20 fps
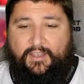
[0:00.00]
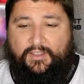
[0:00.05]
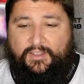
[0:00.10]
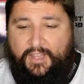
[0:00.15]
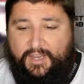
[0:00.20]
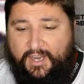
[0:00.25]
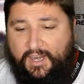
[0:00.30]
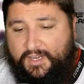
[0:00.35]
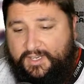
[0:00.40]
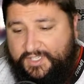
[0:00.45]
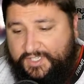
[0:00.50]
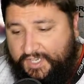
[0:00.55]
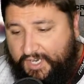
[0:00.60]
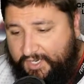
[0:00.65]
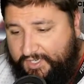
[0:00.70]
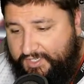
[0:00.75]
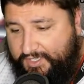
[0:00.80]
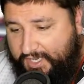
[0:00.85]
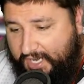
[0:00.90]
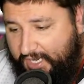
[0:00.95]
That kind of
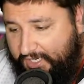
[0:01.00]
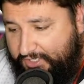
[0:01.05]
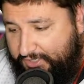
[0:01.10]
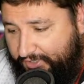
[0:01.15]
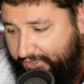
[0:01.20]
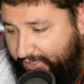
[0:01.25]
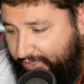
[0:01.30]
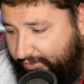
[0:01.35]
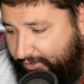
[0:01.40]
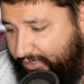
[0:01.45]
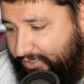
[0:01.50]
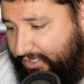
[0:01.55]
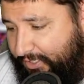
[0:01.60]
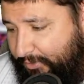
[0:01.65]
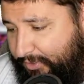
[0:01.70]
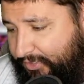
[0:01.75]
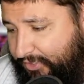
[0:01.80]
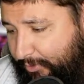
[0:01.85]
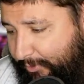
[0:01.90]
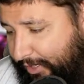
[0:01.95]
sucks, actually, because there
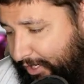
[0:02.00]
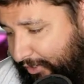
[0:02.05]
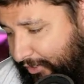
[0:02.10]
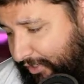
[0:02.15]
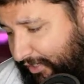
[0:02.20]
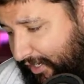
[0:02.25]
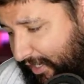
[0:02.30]
were so many good